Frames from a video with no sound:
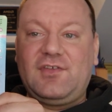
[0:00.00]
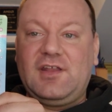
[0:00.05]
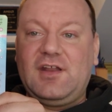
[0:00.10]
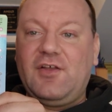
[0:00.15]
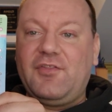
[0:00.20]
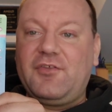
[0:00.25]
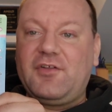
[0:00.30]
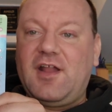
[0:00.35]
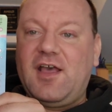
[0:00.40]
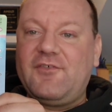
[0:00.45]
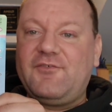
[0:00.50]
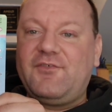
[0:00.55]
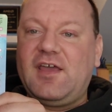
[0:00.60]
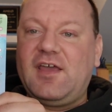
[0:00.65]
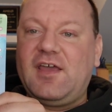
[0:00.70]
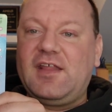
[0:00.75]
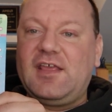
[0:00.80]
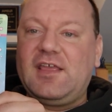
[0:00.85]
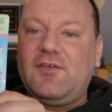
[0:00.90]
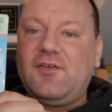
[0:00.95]
You know, they're not
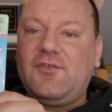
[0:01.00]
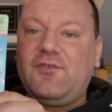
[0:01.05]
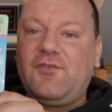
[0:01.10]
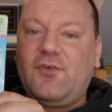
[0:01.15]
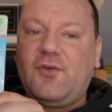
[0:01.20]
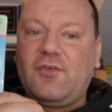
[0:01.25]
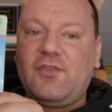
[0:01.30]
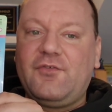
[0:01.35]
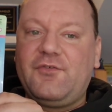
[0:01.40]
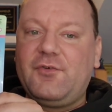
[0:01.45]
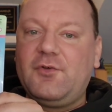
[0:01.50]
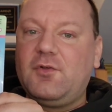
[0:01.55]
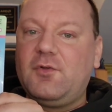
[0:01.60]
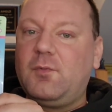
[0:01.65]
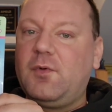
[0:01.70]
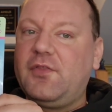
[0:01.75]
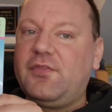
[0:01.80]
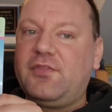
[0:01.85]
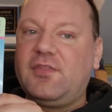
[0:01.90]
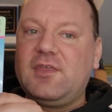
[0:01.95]
fighting for the food
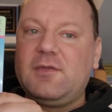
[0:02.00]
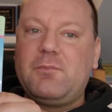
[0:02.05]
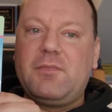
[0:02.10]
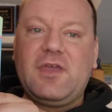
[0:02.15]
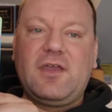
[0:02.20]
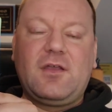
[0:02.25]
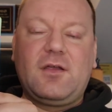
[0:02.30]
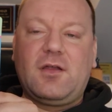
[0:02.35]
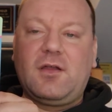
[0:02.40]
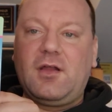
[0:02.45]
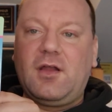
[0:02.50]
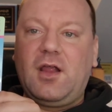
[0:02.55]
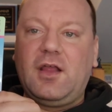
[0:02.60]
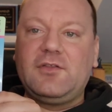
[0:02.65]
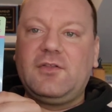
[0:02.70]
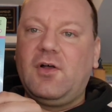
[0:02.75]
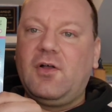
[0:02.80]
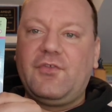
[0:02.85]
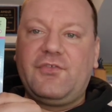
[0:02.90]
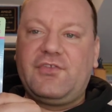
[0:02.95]
with the bigger
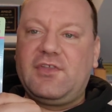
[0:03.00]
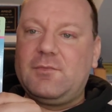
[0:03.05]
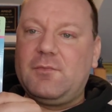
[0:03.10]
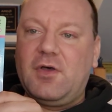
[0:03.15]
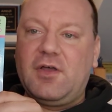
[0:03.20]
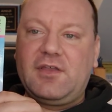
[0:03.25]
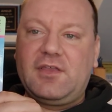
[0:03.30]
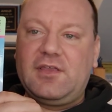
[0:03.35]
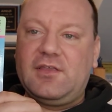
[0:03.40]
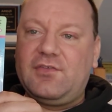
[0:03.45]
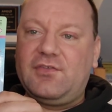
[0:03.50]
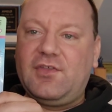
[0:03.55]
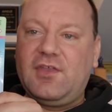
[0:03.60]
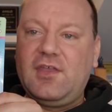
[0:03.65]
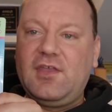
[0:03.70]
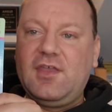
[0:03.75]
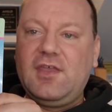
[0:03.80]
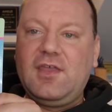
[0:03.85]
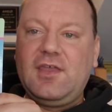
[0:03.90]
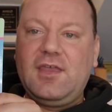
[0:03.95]
adult sea monkeys,
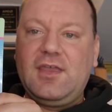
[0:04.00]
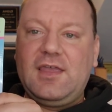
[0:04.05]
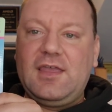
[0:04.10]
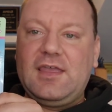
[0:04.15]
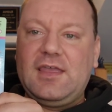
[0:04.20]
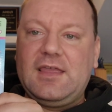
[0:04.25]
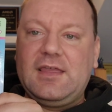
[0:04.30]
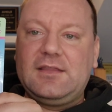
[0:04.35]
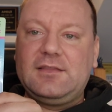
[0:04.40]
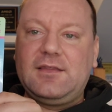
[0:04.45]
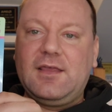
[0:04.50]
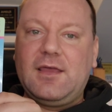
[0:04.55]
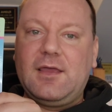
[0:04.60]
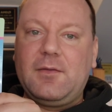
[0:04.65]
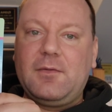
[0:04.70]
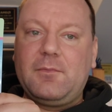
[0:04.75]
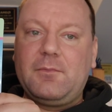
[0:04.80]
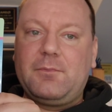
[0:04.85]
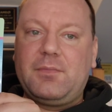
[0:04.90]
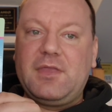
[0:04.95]

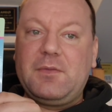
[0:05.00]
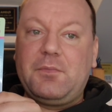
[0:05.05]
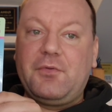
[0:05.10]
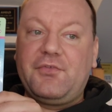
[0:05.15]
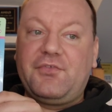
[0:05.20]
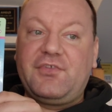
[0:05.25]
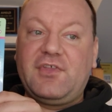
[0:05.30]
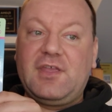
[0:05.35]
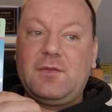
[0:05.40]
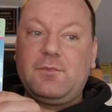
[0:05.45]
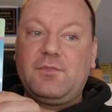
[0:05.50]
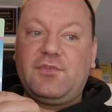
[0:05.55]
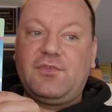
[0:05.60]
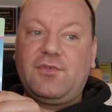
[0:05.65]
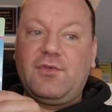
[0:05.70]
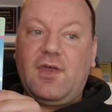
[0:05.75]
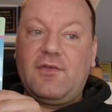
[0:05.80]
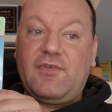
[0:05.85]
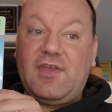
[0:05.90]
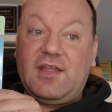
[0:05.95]
and people seem
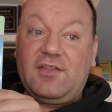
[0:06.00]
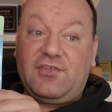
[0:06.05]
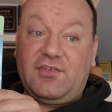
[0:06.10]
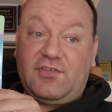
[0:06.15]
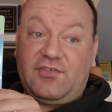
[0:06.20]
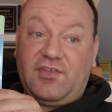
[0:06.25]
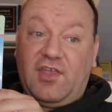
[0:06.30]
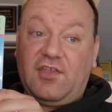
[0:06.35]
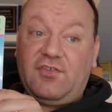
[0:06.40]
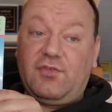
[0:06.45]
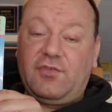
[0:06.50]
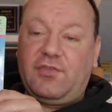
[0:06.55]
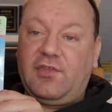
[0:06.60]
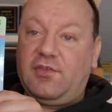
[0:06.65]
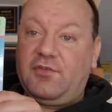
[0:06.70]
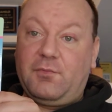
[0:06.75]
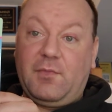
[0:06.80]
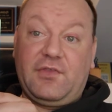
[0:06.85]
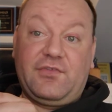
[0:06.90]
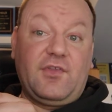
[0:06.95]
to have had success with
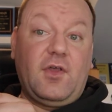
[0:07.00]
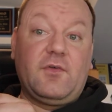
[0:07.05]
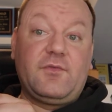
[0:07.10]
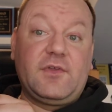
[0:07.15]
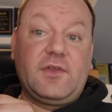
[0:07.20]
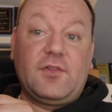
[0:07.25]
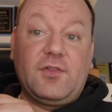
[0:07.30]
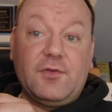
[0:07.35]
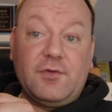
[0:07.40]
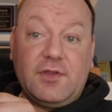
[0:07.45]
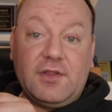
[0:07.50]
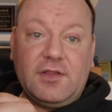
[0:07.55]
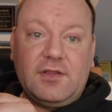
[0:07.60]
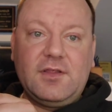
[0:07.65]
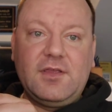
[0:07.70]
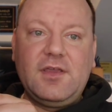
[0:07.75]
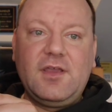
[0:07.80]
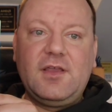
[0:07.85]
this, myself included.